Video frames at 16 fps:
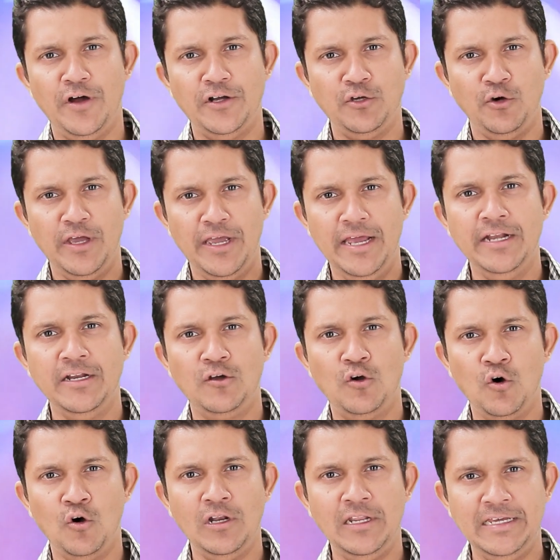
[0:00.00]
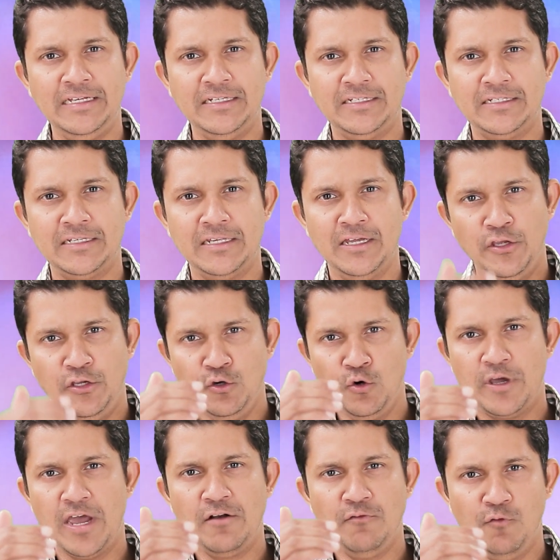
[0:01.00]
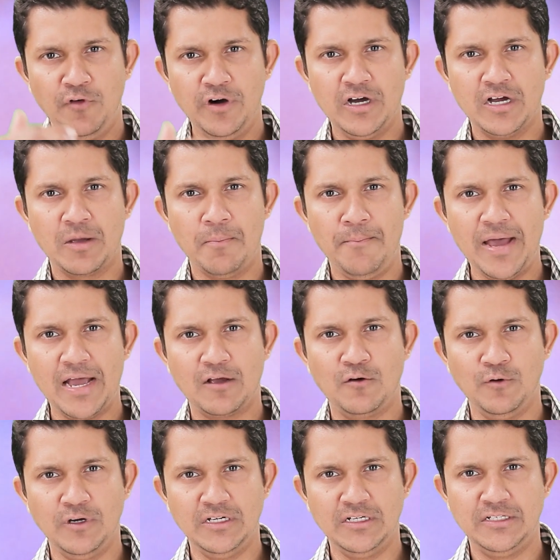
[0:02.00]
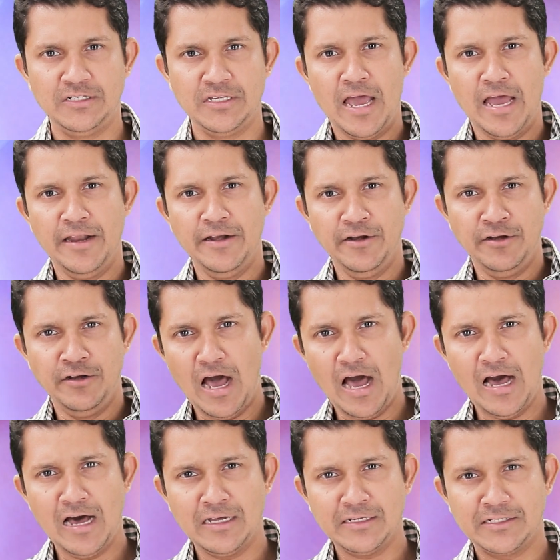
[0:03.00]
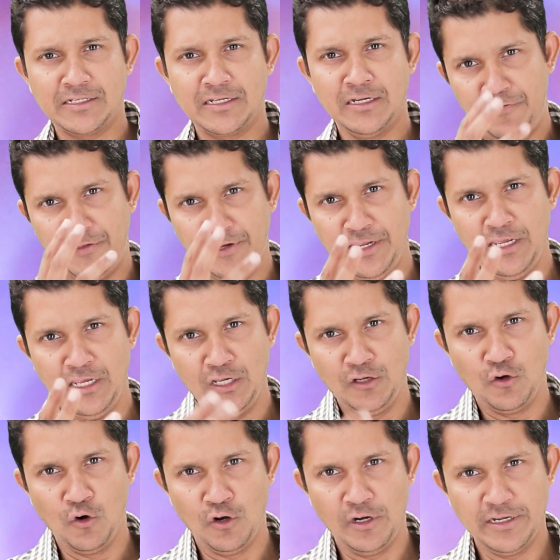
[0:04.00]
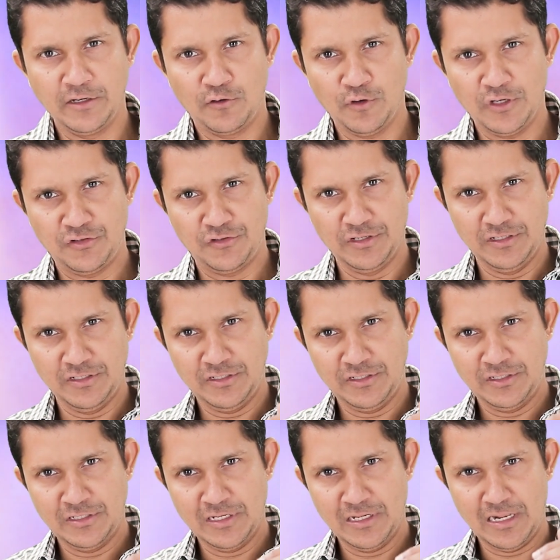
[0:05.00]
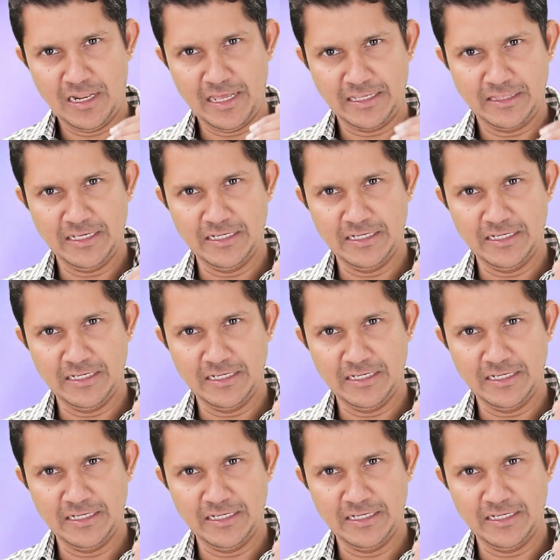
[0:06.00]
what your end goal is, you can work backwards and ask 3 golden questions like